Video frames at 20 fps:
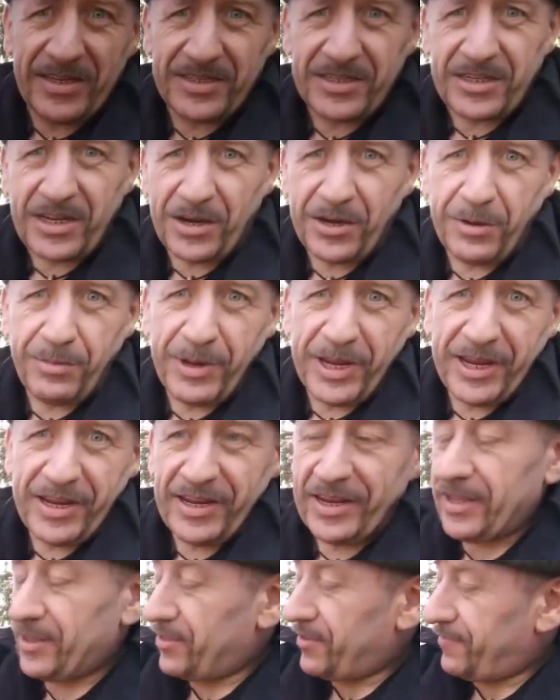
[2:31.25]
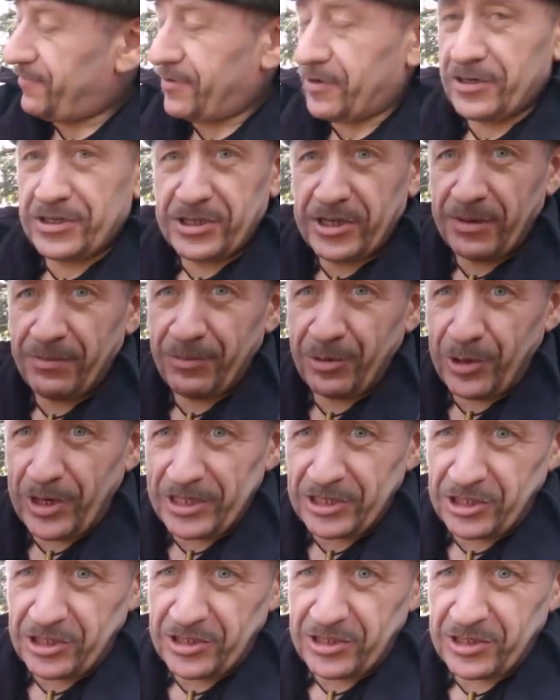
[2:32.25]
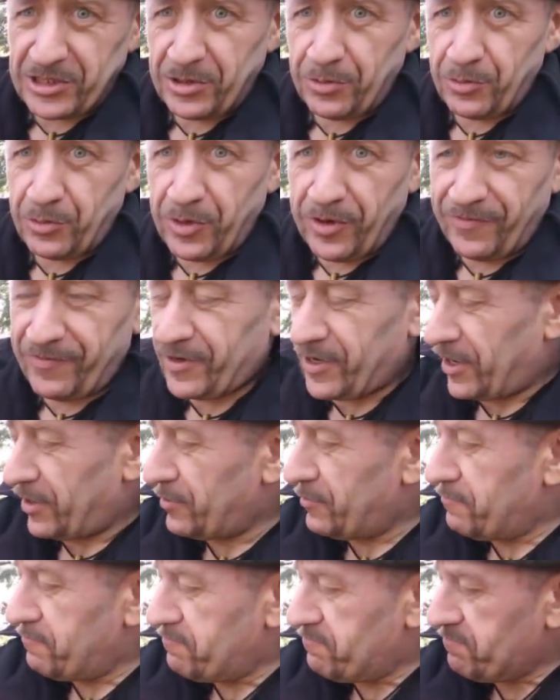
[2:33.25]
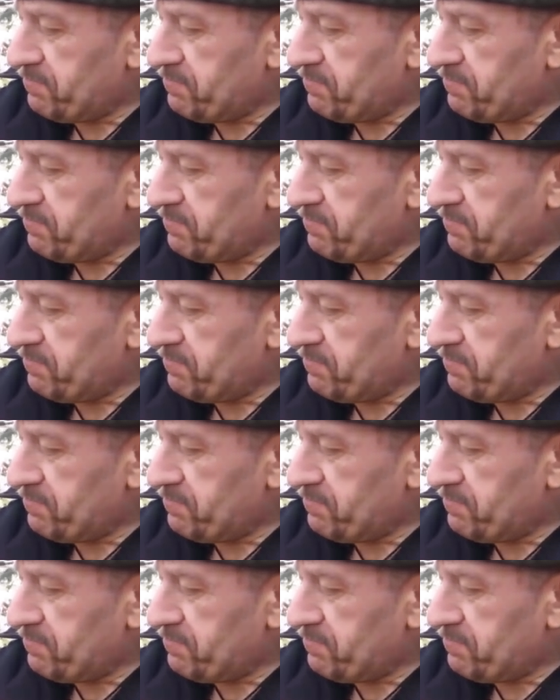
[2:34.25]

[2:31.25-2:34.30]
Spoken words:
It's going to be the first impressions review.